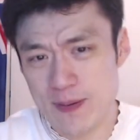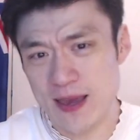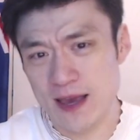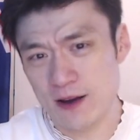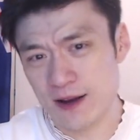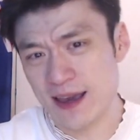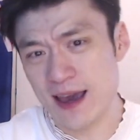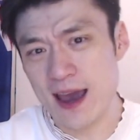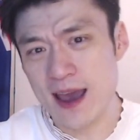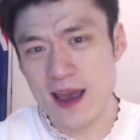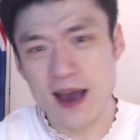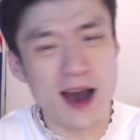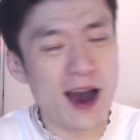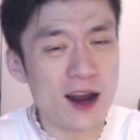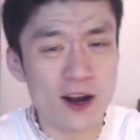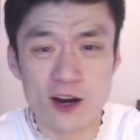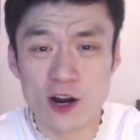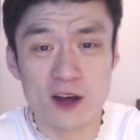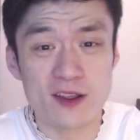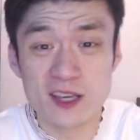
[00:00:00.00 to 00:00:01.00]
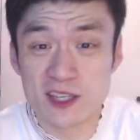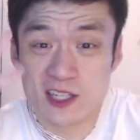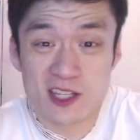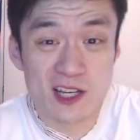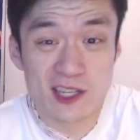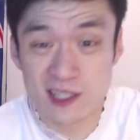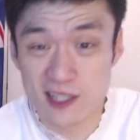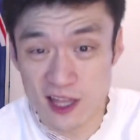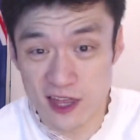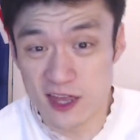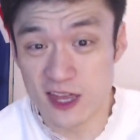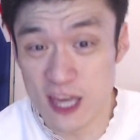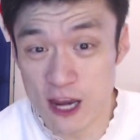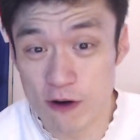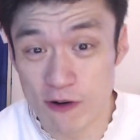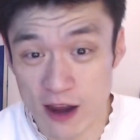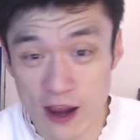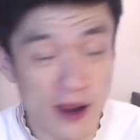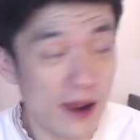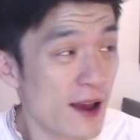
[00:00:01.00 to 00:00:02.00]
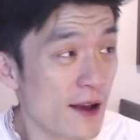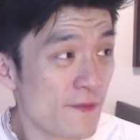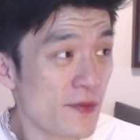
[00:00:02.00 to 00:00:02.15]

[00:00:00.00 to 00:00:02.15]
okay, I don't know. This is just the theory.